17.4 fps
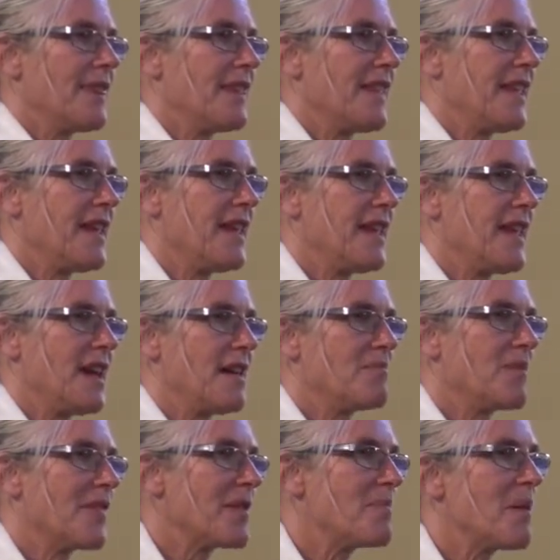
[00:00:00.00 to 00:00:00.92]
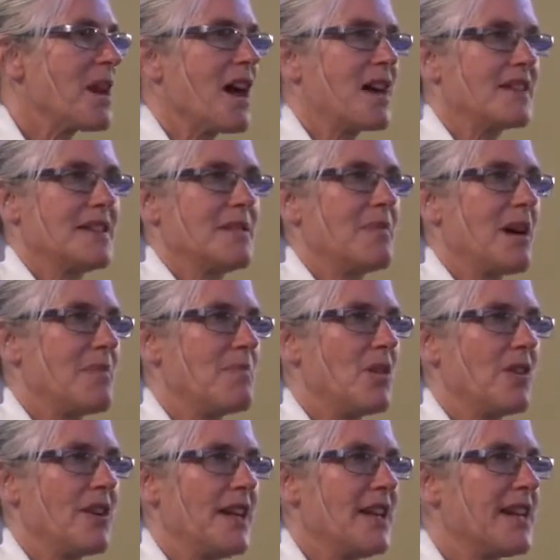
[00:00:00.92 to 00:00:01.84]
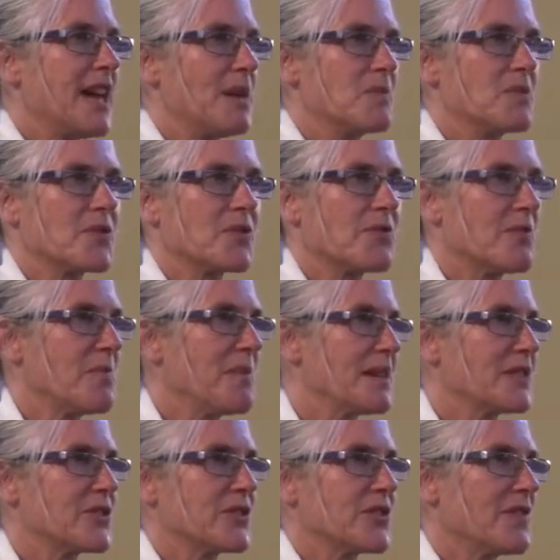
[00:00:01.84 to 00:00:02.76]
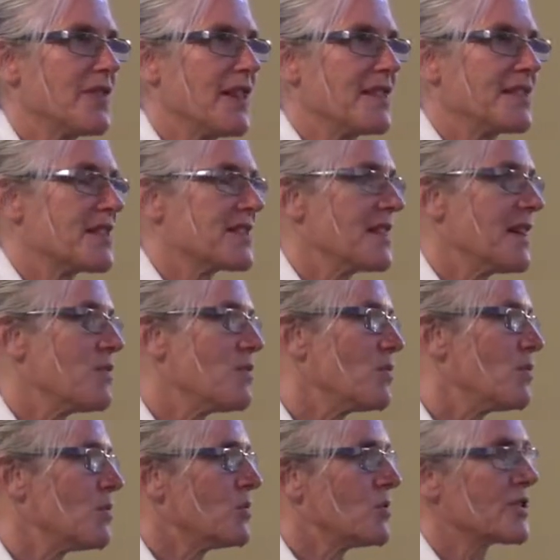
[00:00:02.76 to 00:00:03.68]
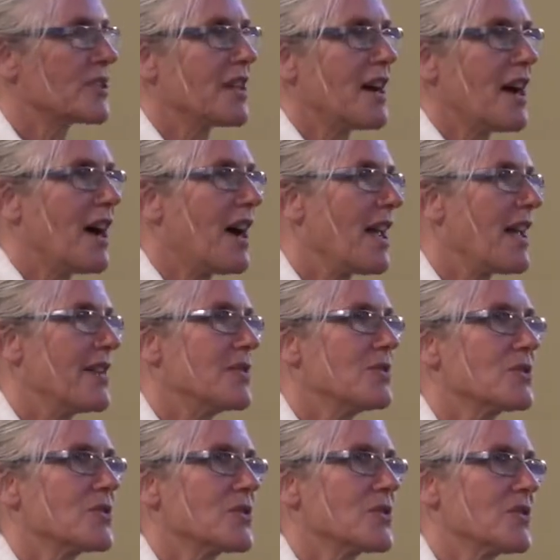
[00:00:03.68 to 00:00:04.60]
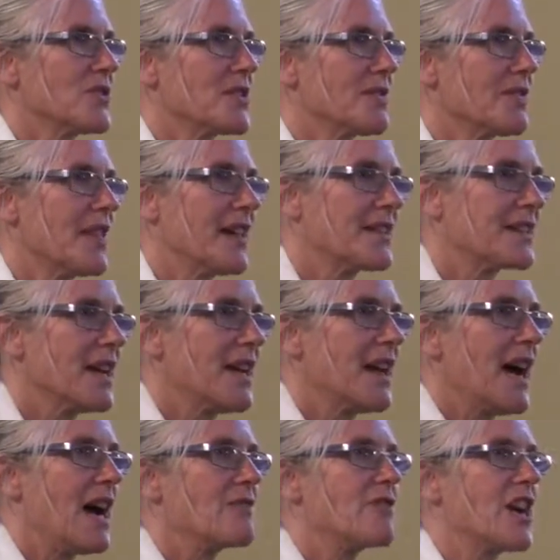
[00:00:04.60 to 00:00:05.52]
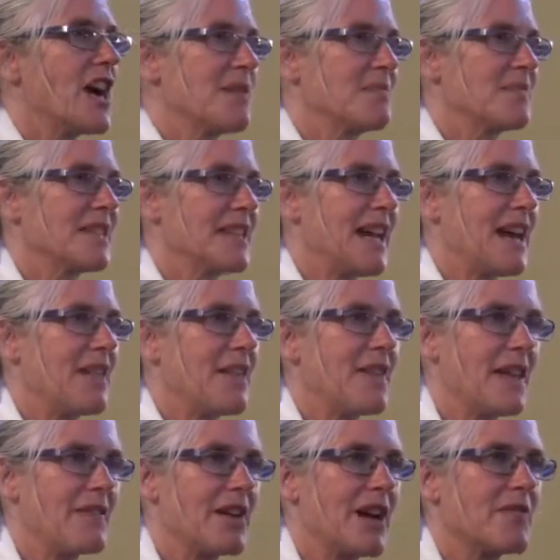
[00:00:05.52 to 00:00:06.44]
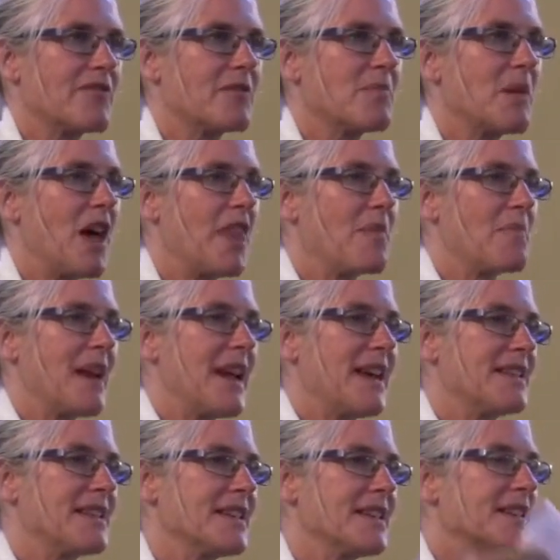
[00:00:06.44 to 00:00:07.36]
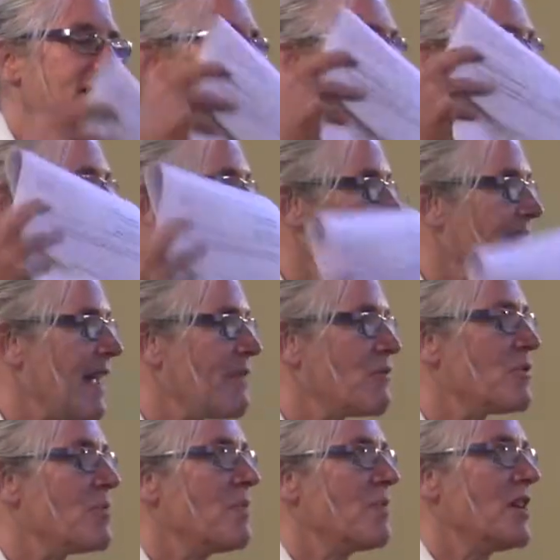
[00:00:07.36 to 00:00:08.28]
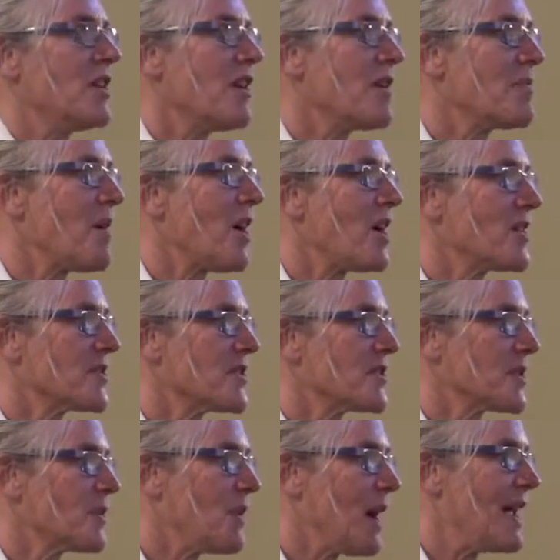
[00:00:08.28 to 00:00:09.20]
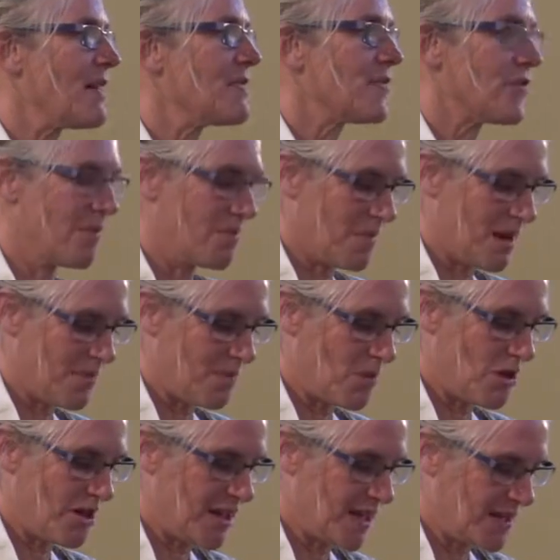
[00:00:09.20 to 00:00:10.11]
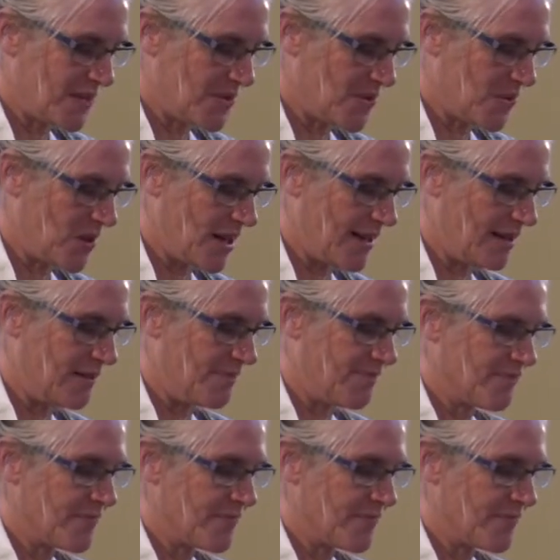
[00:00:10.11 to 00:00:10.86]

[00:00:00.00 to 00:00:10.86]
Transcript: The blood in my body comes from a mixture of things, doesn't it? Water, iron, all sorts of things have come together. They come from other places, and they will, you know, passes away from my body as well.